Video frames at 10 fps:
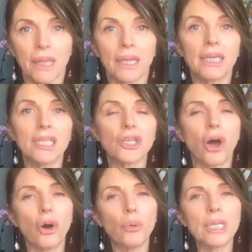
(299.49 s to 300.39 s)
is
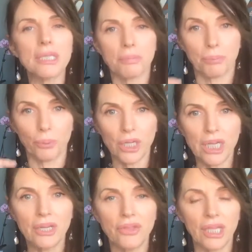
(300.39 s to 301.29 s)
always
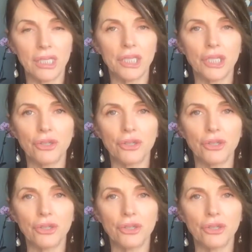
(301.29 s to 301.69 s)
breathe into your